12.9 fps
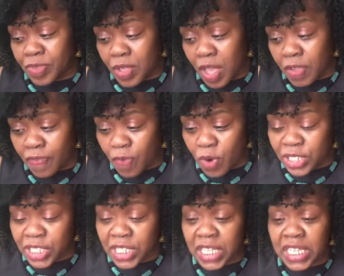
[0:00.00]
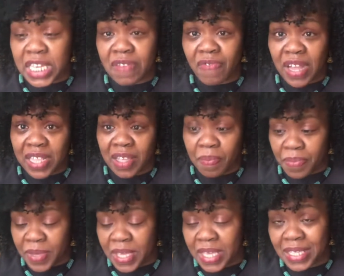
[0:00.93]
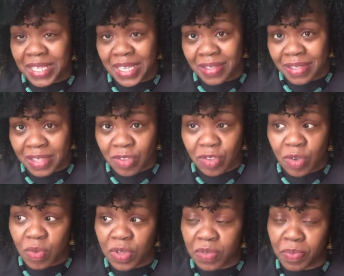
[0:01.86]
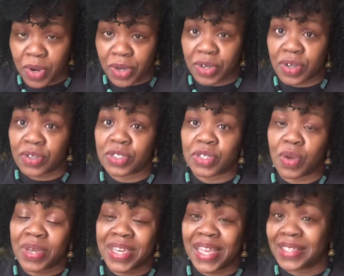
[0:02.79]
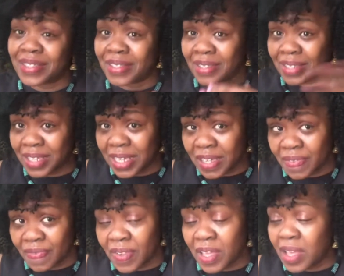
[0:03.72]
unfortunately, rest in peace, his sister was murdered, so he had to leave.